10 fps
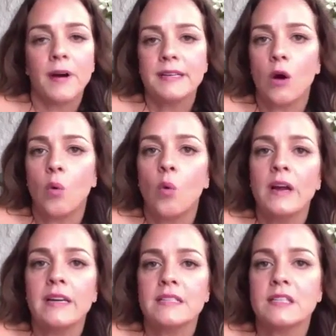find out
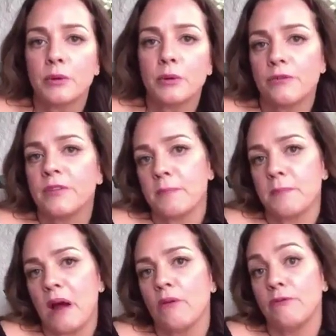what is the perfect
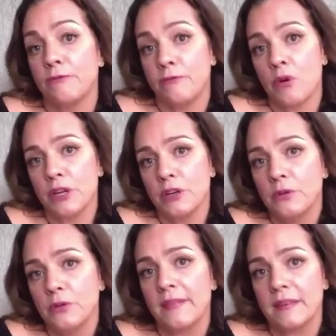amount for
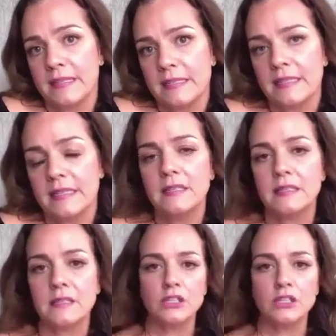you in the distance.